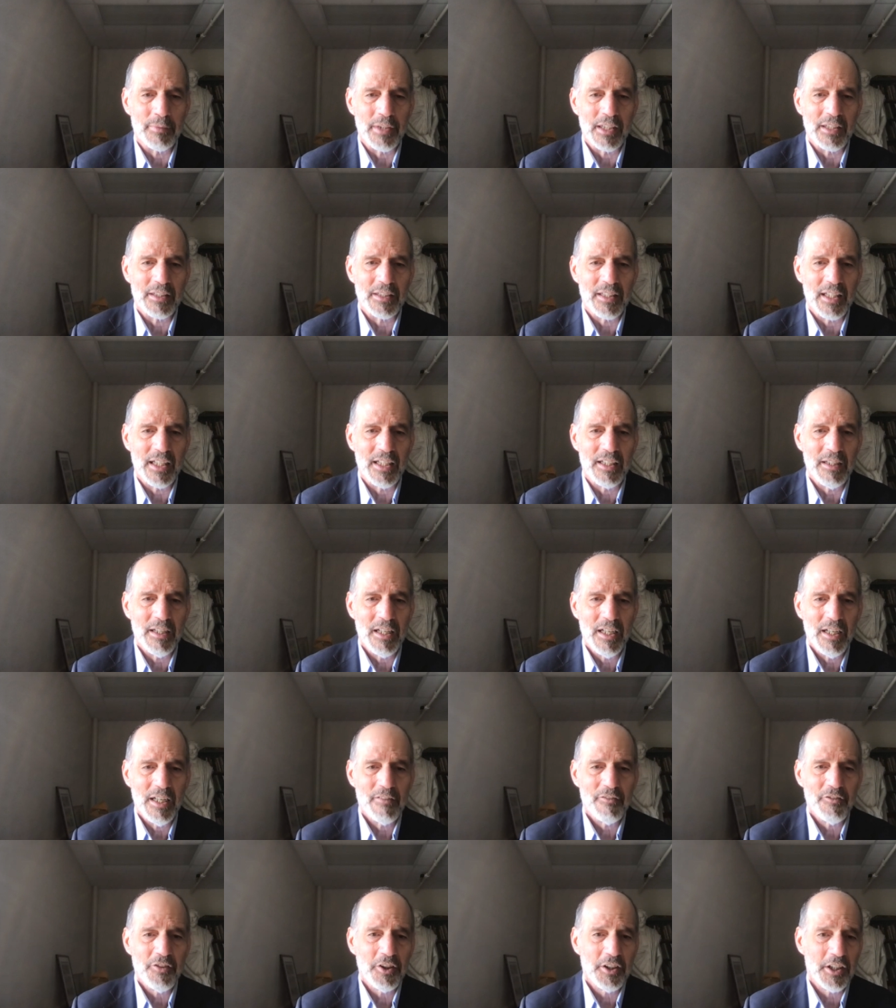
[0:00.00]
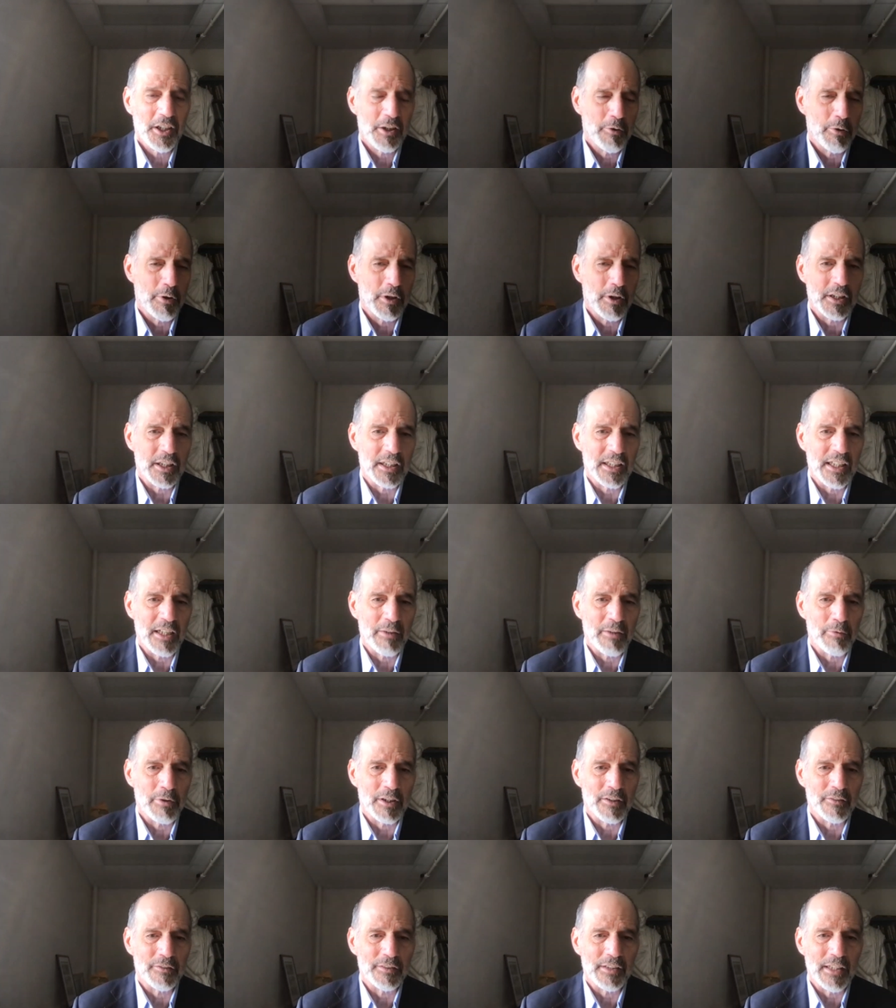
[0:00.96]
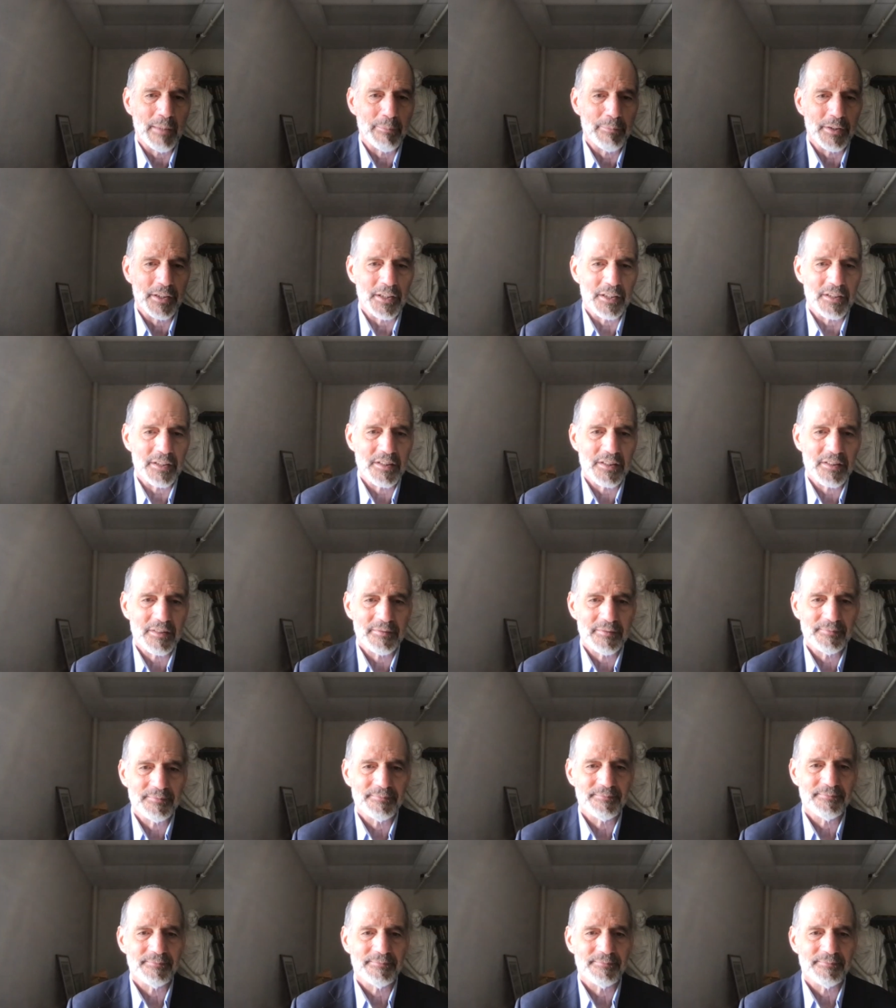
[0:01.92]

They fairly quickly get rid of Lepidus.